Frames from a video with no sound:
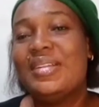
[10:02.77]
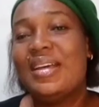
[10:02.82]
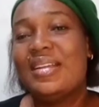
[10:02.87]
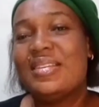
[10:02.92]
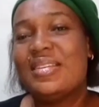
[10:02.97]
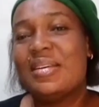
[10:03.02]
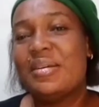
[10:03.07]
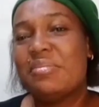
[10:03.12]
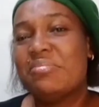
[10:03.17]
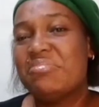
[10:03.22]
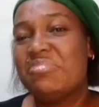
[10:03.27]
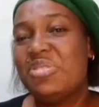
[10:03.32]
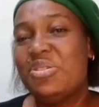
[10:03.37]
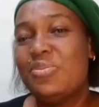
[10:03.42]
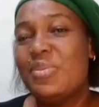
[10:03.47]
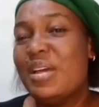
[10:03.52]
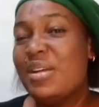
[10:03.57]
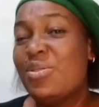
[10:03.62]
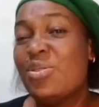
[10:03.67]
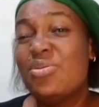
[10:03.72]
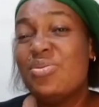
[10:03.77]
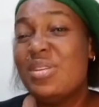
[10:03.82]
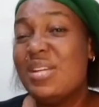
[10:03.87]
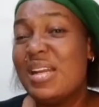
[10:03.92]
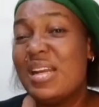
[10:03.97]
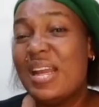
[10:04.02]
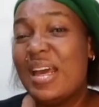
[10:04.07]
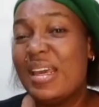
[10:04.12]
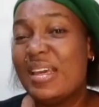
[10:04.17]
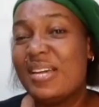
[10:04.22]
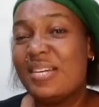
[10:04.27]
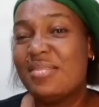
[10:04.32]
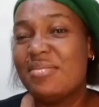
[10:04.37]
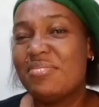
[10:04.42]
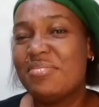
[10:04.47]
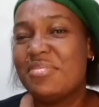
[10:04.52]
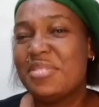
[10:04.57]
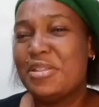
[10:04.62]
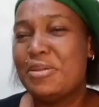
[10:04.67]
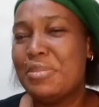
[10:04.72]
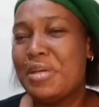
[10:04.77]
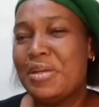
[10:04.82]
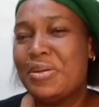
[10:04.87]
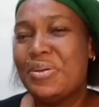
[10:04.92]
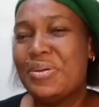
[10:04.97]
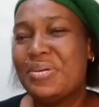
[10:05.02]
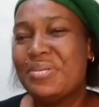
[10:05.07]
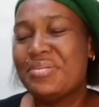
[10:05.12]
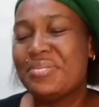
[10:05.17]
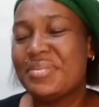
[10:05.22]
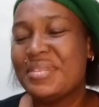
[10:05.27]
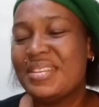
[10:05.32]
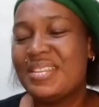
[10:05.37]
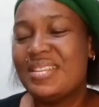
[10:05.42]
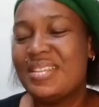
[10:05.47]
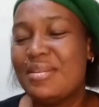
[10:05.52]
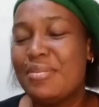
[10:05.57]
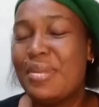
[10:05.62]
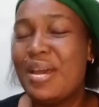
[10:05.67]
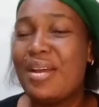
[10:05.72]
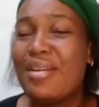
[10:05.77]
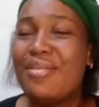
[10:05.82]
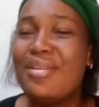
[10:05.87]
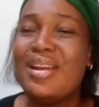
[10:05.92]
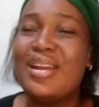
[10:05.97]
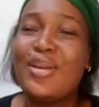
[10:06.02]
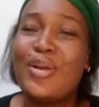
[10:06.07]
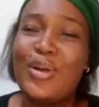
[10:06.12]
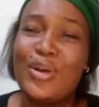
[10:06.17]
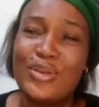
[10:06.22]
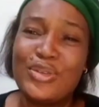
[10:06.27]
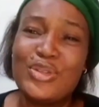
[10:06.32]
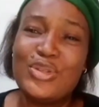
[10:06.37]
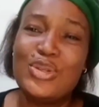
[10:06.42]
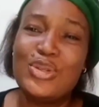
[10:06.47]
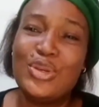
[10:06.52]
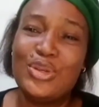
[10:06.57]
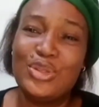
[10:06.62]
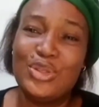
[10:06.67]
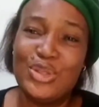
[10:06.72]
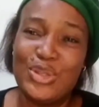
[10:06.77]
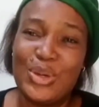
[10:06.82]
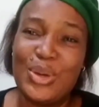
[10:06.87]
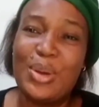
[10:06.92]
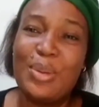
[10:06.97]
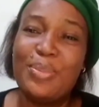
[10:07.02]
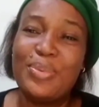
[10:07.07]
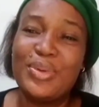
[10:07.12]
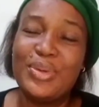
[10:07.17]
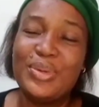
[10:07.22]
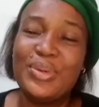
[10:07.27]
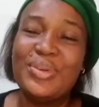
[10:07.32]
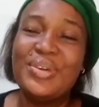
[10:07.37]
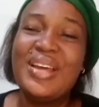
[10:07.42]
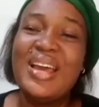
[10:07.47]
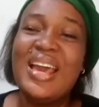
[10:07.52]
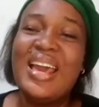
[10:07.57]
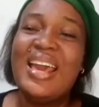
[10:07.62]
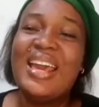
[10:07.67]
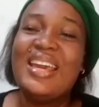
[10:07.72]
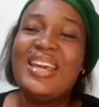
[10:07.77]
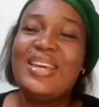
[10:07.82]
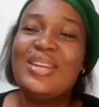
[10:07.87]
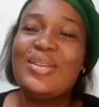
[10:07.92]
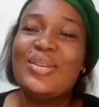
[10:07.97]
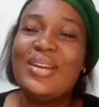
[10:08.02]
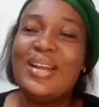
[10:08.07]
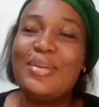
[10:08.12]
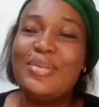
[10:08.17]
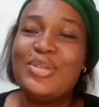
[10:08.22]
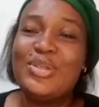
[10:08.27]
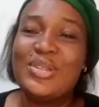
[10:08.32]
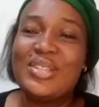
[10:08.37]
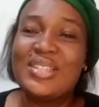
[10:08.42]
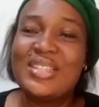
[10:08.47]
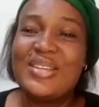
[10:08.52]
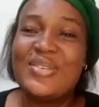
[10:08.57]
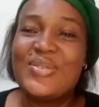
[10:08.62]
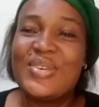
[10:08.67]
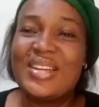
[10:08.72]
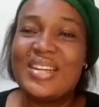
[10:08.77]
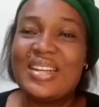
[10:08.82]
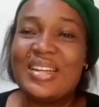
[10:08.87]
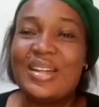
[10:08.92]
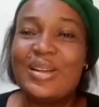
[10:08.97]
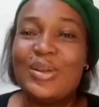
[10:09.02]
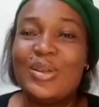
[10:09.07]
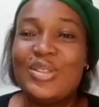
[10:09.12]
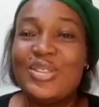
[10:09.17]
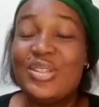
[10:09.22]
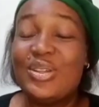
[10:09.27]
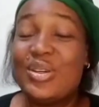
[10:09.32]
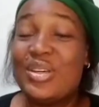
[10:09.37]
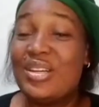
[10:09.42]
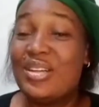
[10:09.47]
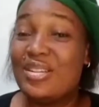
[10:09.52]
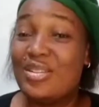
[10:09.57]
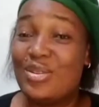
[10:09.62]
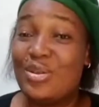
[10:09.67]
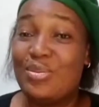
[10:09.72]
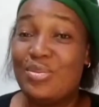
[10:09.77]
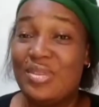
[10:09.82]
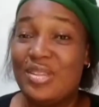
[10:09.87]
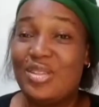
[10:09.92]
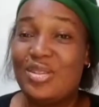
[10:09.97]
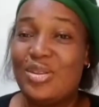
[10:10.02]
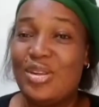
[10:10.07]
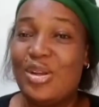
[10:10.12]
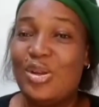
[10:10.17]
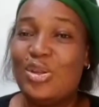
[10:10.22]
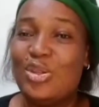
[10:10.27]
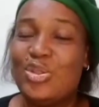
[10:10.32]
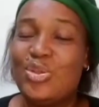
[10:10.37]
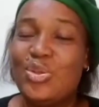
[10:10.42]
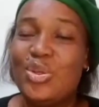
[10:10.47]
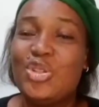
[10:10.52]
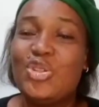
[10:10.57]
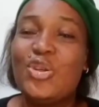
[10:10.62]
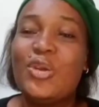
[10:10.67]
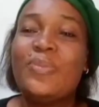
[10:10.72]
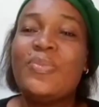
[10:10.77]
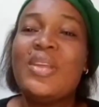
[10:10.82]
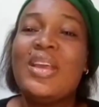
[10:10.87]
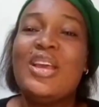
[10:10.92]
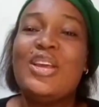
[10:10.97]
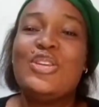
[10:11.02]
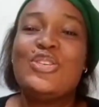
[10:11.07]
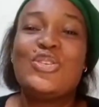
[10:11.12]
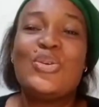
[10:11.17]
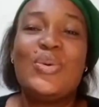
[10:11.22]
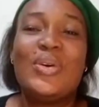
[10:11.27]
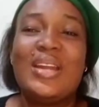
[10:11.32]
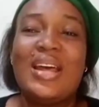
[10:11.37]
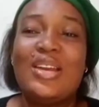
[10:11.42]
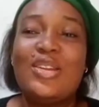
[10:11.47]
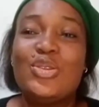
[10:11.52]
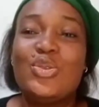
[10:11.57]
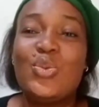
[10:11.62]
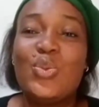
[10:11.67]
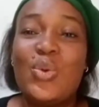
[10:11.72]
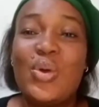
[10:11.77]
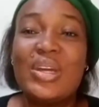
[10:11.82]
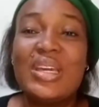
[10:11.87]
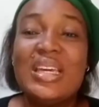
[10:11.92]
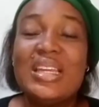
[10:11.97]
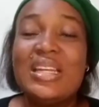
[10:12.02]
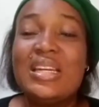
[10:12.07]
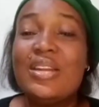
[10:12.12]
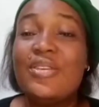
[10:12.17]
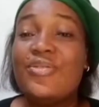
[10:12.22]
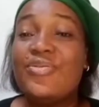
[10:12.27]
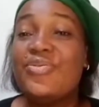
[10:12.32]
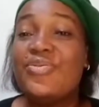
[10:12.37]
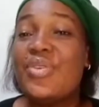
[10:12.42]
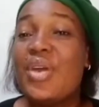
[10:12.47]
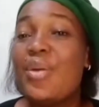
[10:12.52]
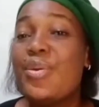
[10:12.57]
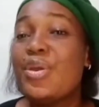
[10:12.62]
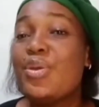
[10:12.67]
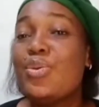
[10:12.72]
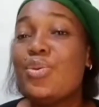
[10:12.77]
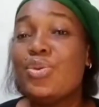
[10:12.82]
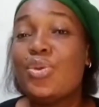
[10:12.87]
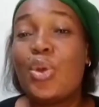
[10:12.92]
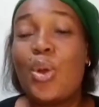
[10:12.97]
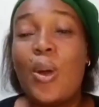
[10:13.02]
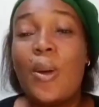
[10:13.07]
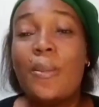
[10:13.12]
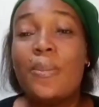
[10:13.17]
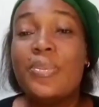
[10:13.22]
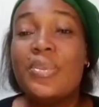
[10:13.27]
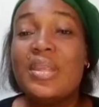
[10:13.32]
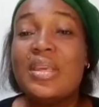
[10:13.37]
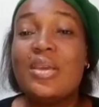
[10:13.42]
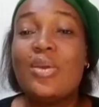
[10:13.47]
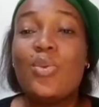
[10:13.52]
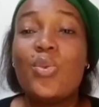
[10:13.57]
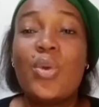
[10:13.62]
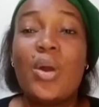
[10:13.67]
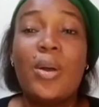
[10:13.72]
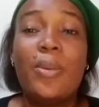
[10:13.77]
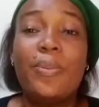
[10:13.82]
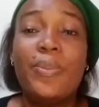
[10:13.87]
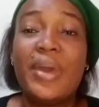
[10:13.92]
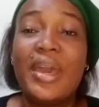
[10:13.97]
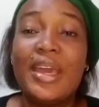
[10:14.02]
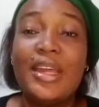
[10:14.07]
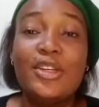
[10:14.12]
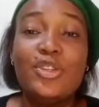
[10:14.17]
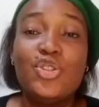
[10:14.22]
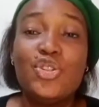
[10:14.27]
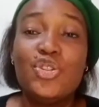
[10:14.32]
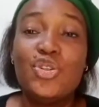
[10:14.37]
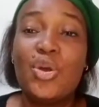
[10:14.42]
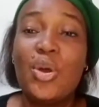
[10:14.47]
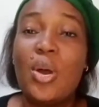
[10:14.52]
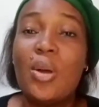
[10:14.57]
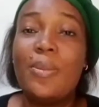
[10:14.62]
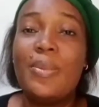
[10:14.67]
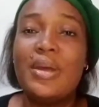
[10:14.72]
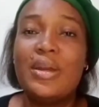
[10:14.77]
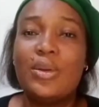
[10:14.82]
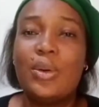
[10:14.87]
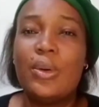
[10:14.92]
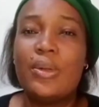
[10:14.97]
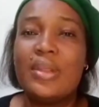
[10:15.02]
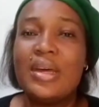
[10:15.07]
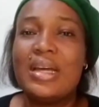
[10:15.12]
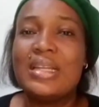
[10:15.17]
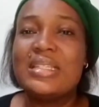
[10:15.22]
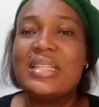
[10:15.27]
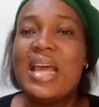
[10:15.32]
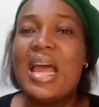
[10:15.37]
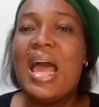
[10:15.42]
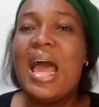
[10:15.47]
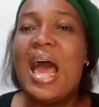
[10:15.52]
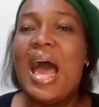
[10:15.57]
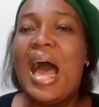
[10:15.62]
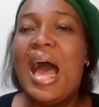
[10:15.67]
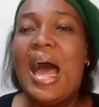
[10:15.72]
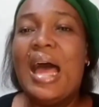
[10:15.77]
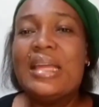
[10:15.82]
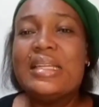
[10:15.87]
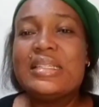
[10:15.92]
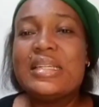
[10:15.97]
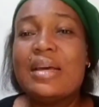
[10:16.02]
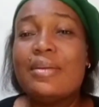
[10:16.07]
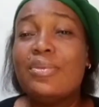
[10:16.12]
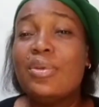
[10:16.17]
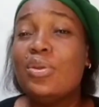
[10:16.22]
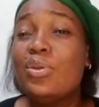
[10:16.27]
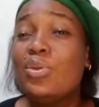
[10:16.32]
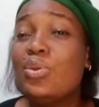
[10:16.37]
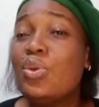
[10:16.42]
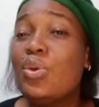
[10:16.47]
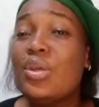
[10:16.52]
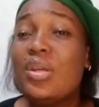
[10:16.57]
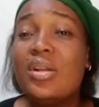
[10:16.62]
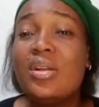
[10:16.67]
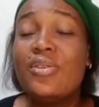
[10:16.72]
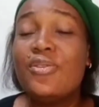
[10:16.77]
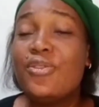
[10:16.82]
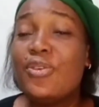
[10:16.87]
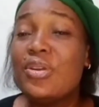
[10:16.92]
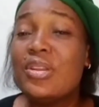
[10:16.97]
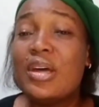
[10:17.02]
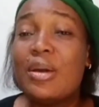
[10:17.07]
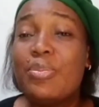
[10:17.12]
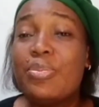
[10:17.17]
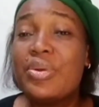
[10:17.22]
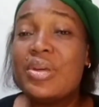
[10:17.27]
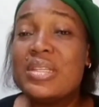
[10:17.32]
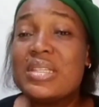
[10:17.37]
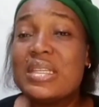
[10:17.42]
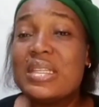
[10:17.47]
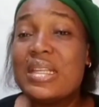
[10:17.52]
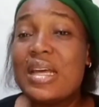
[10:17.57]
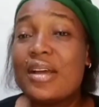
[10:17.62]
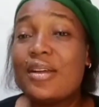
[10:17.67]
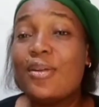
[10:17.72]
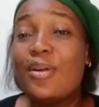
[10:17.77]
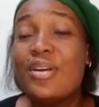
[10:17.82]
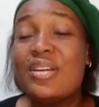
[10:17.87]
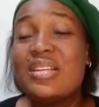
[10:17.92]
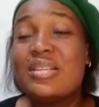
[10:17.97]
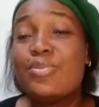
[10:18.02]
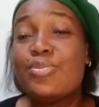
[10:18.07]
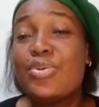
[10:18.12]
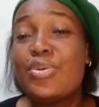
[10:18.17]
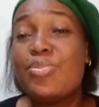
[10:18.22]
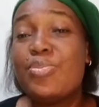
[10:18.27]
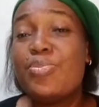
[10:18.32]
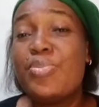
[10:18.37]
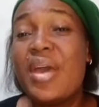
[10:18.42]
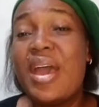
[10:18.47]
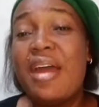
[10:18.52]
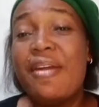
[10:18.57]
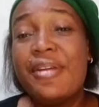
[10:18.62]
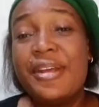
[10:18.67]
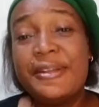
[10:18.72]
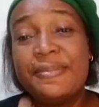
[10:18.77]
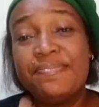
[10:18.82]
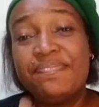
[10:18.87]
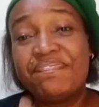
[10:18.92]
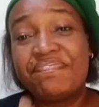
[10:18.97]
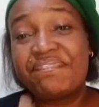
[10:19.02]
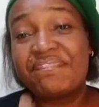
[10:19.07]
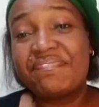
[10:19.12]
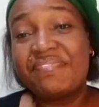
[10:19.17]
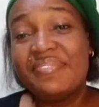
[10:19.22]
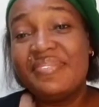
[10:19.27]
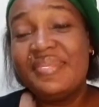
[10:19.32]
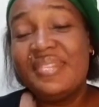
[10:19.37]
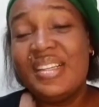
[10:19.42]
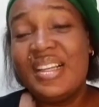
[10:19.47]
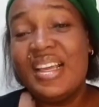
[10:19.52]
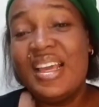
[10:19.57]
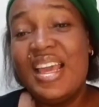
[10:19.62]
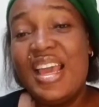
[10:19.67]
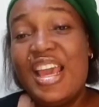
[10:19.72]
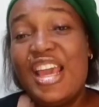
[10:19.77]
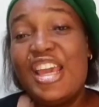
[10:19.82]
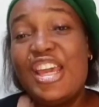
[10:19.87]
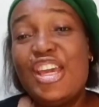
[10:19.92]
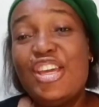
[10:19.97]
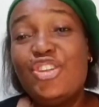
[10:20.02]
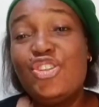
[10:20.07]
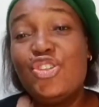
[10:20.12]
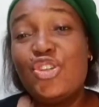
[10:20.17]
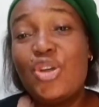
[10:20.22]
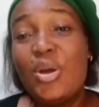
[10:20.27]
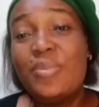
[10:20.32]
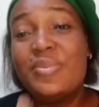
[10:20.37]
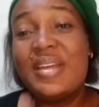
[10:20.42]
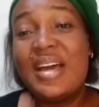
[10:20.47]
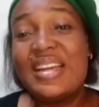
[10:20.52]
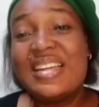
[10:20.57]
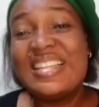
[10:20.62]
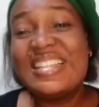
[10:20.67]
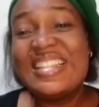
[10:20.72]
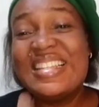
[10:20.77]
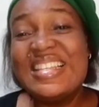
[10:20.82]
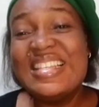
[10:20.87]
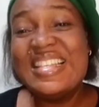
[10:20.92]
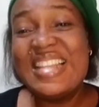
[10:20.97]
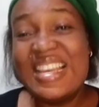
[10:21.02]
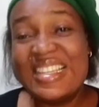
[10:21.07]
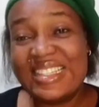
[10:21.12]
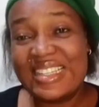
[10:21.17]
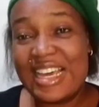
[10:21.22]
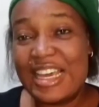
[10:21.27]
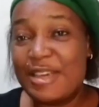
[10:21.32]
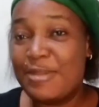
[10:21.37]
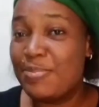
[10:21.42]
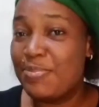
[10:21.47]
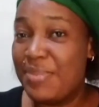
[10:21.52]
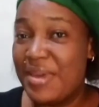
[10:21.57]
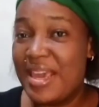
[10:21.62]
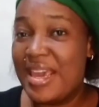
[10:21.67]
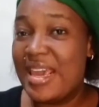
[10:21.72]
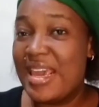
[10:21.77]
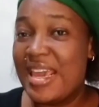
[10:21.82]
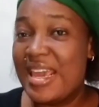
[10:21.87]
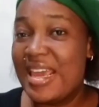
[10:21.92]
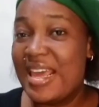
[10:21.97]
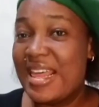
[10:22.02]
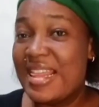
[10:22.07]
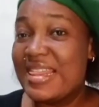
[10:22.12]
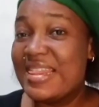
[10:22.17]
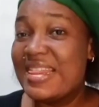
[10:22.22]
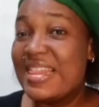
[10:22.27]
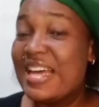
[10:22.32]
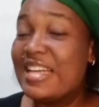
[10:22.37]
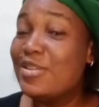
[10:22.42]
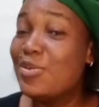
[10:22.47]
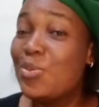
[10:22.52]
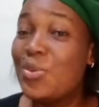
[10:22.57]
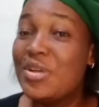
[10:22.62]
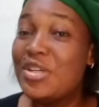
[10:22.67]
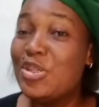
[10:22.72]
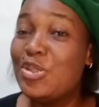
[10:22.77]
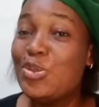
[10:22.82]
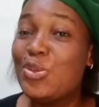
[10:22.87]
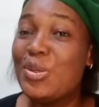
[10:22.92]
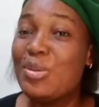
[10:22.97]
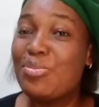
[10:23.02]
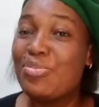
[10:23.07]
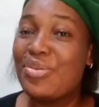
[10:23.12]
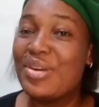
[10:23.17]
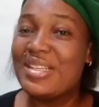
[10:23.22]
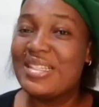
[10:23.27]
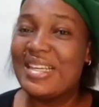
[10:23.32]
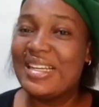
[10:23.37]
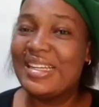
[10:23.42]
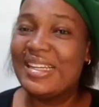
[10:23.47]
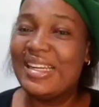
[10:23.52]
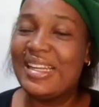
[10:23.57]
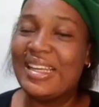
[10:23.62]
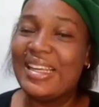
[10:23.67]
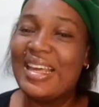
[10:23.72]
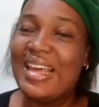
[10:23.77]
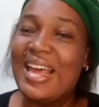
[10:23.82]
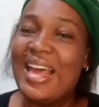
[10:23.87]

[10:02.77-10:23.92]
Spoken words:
that you might not really like. It might really cost your job. Let me just give you an analogy or some illustration. Someone that is working in a very good company, well-paying job and all that, and I'm not knowing for that person that God is preparing a job that is lesser in pay than the one he's doing presently.